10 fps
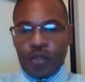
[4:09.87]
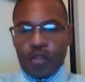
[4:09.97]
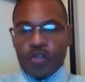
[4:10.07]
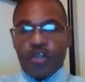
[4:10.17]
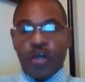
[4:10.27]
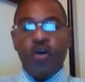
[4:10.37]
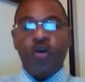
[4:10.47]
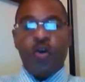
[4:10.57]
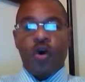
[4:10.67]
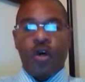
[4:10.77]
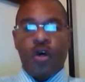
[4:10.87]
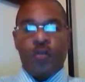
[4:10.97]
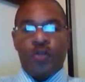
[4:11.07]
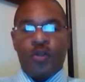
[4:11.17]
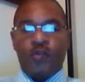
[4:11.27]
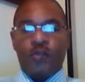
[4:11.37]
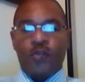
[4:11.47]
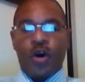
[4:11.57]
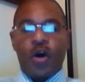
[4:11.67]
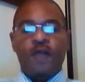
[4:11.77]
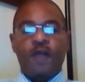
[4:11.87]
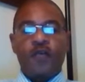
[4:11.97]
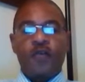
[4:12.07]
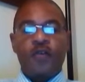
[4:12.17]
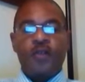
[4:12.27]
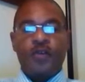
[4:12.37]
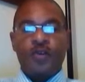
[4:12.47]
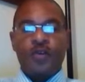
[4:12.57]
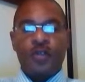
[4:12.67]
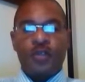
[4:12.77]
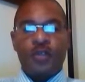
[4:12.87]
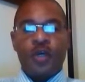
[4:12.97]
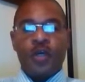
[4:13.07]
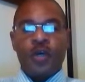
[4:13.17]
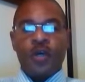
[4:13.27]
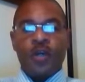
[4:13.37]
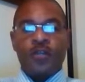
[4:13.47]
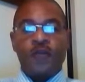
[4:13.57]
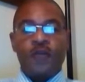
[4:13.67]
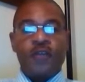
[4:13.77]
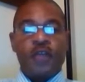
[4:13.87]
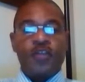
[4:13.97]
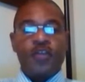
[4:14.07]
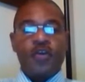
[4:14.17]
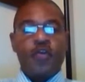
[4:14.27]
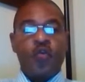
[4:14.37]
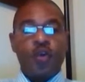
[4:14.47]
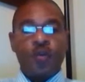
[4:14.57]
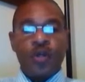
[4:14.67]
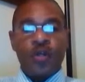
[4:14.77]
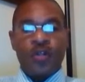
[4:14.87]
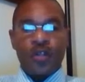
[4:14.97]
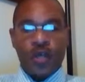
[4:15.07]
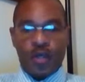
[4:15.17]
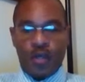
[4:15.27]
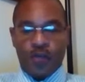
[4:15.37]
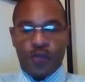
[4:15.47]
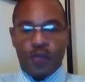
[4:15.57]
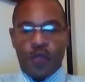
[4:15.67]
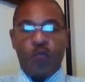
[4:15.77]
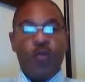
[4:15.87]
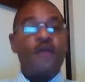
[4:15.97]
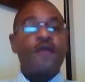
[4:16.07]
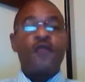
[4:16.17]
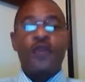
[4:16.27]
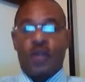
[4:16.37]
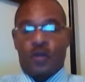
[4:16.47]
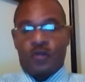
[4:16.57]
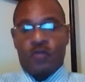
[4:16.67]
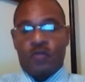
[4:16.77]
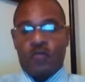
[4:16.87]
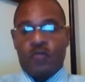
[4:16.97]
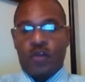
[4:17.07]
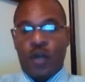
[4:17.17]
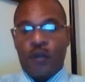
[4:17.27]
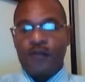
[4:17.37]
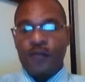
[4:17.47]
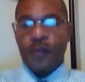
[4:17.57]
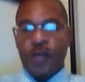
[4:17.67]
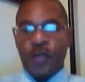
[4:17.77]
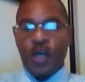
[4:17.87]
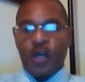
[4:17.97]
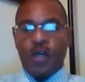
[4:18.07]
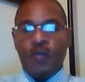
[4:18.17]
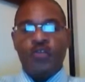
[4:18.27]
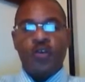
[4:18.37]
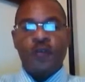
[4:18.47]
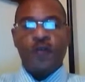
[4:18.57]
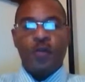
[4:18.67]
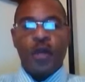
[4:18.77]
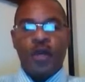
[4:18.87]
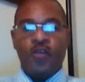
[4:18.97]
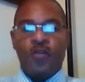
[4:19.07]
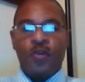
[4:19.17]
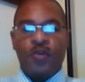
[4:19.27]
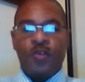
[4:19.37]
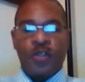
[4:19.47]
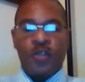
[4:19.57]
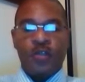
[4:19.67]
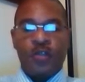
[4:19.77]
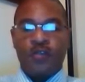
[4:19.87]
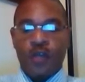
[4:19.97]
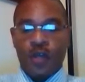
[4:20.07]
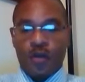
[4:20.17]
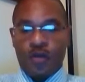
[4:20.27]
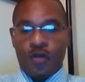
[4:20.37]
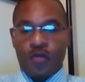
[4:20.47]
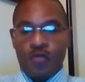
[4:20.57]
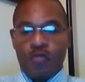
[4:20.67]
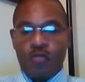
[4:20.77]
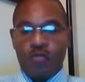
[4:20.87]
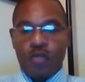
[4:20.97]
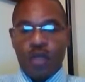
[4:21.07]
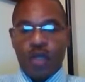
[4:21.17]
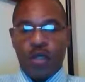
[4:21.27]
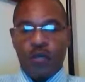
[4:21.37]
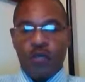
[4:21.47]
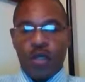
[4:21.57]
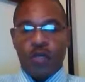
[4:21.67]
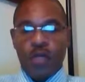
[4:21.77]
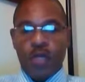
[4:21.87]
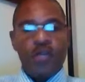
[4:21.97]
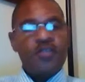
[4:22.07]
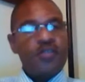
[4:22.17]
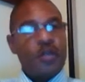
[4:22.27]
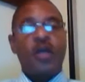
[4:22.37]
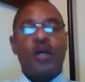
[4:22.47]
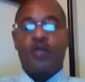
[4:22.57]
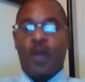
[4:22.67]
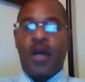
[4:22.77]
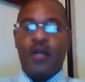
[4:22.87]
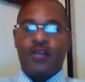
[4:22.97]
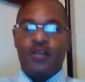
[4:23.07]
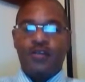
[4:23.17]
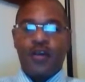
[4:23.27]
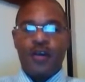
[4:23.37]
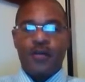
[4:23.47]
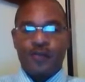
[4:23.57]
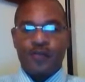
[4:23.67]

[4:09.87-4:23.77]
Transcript: the Shell Oil Company offered this person a service station in Corbin, Kentucky, rent-free, okay, in return for paying them a percentage of sales. Okay? That doesn't sound like a bad deal, right?